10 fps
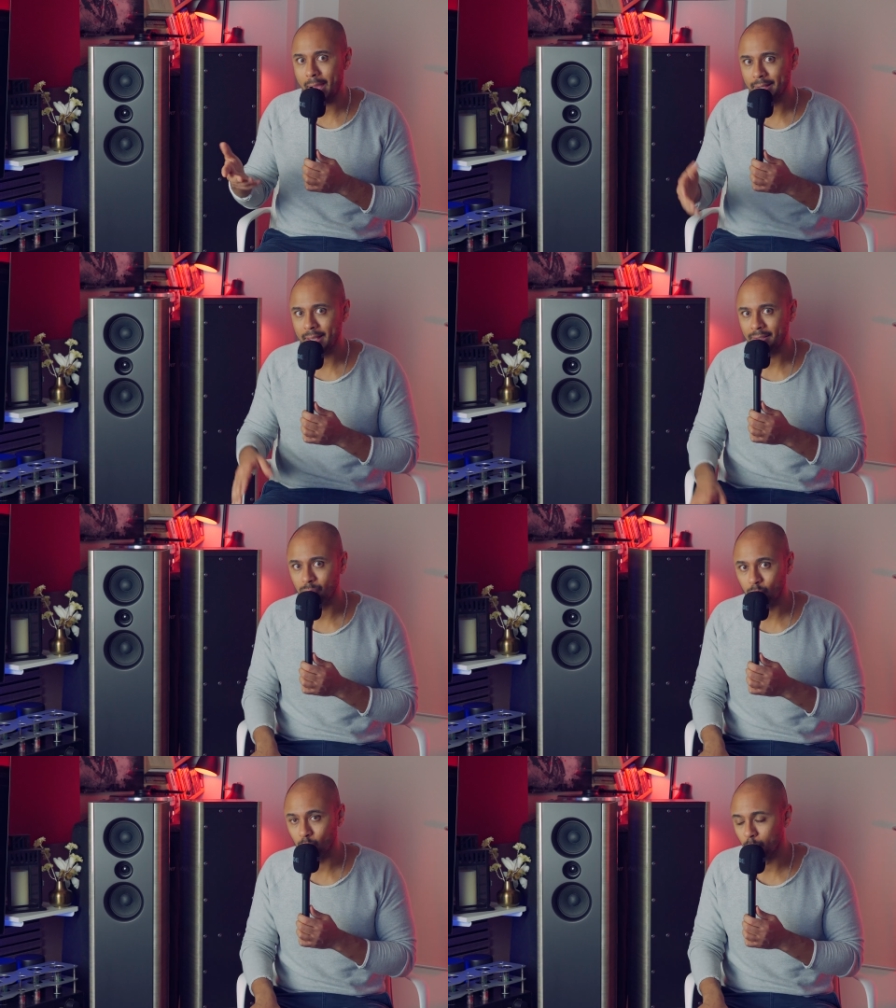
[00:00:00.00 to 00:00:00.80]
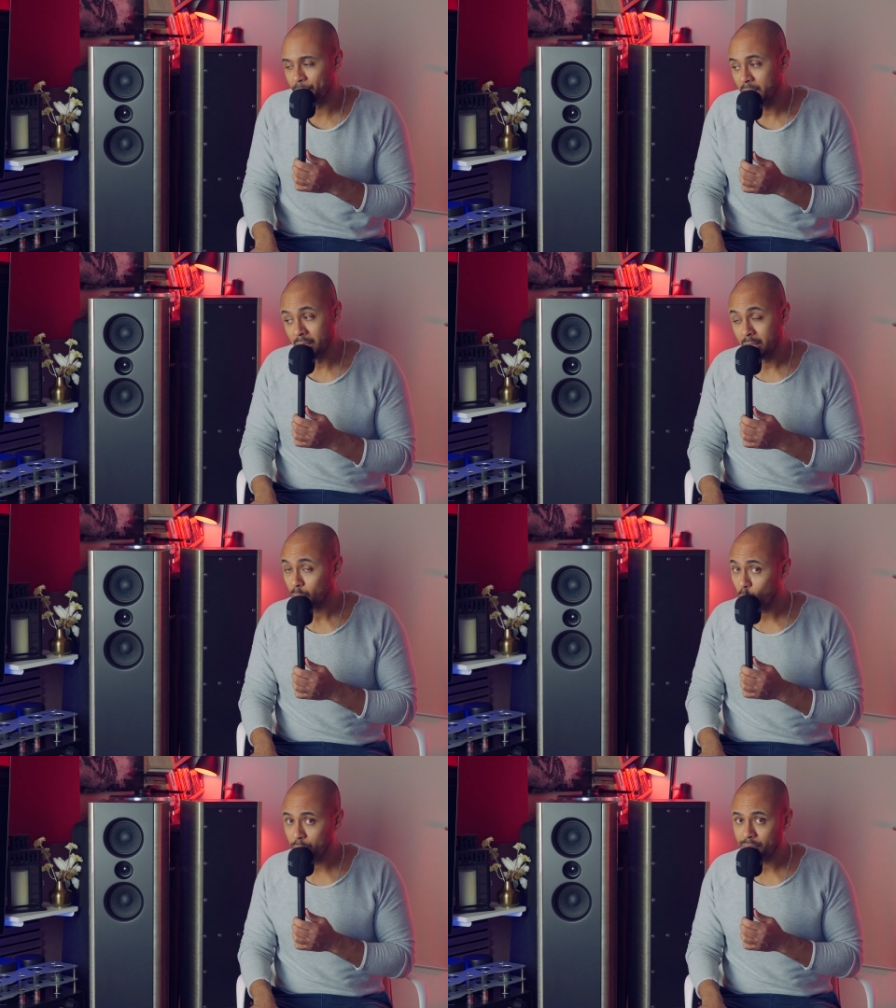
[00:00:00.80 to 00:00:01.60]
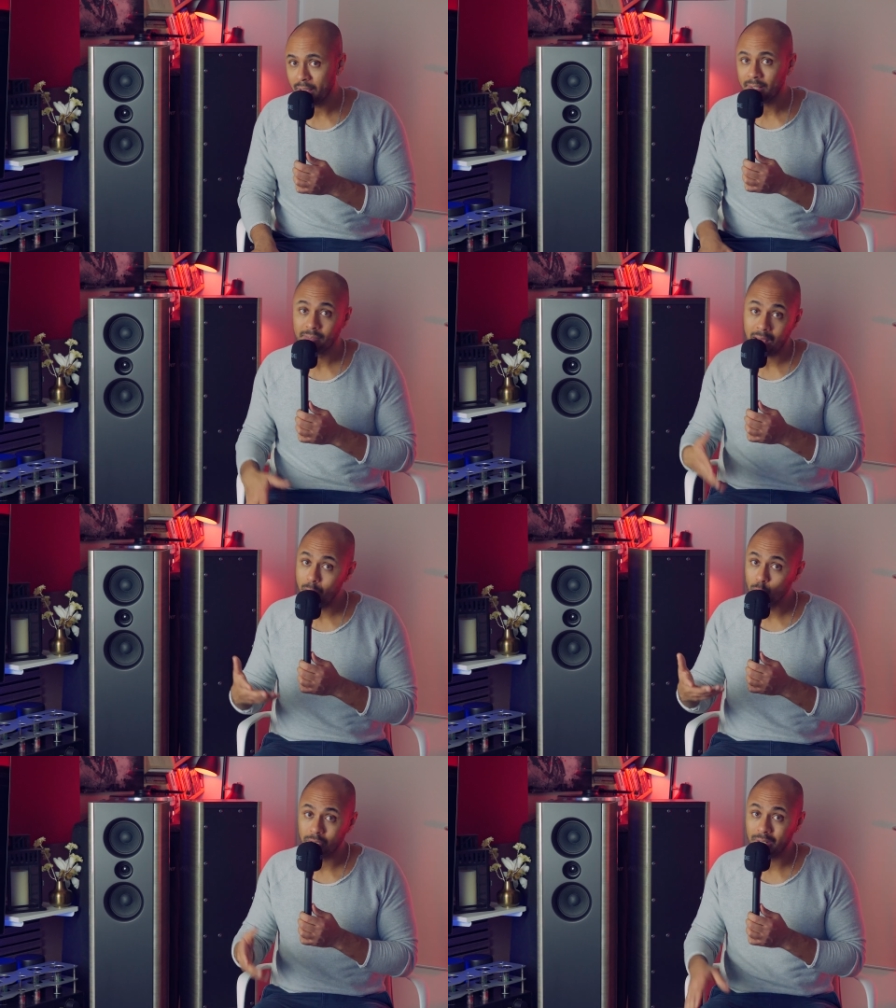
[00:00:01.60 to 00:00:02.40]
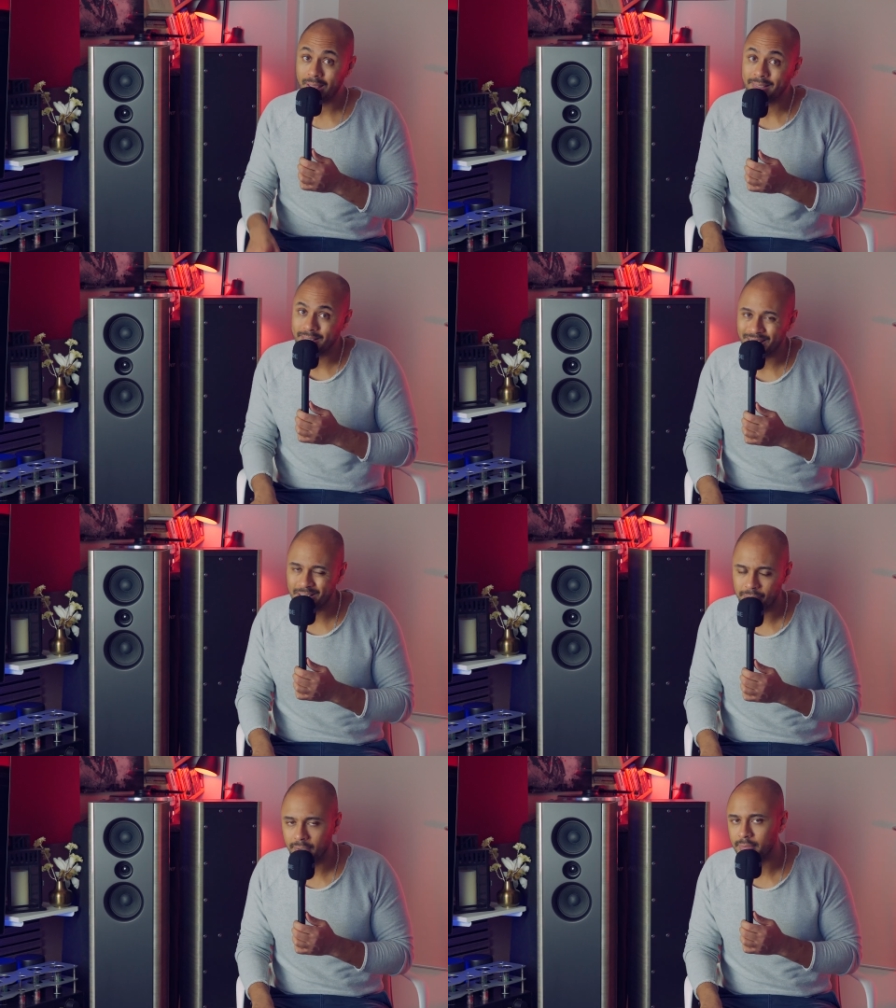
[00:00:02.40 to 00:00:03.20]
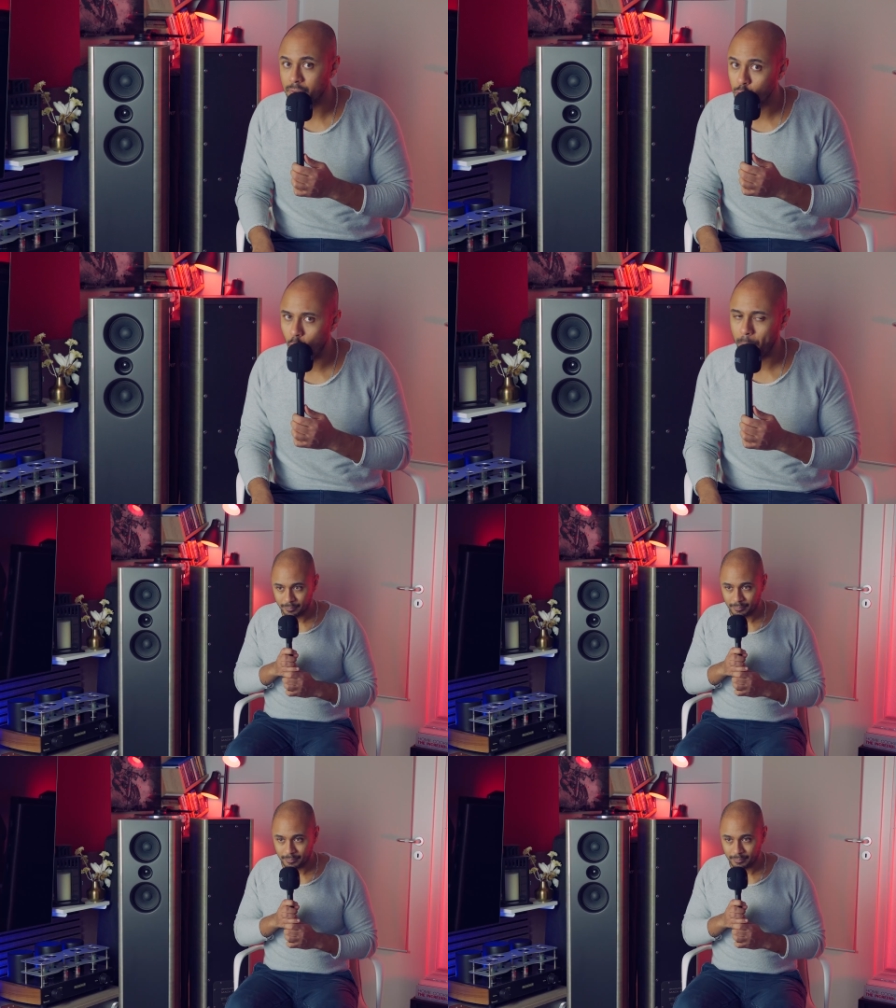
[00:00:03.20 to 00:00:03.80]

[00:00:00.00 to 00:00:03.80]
I had to do it, and I use it like reference, so.